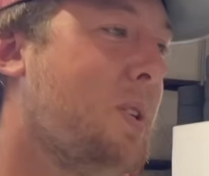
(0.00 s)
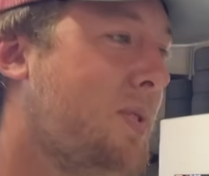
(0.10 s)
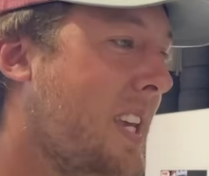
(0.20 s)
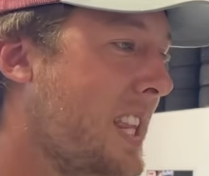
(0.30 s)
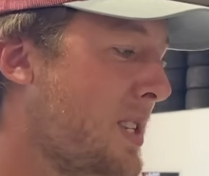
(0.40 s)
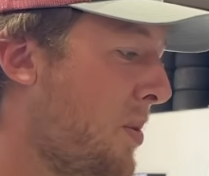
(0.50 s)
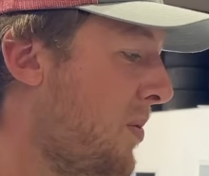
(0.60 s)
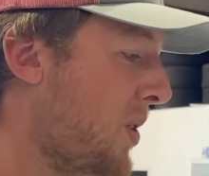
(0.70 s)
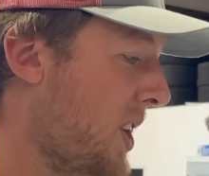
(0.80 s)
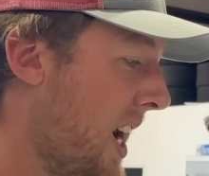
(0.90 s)
have seen this
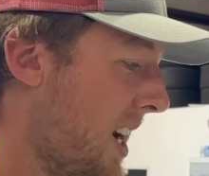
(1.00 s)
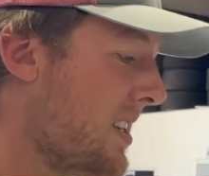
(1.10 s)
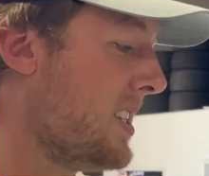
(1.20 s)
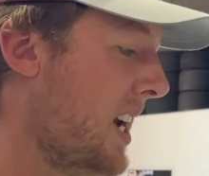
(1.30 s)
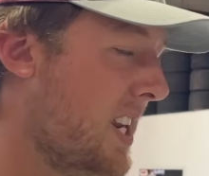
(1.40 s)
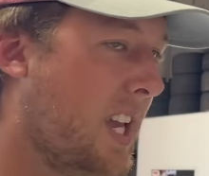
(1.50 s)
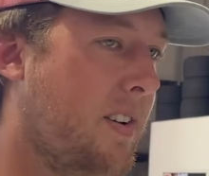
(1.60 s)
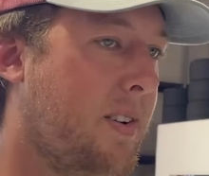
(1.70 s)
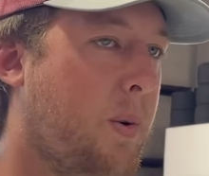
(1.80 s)
before Derek decided to give it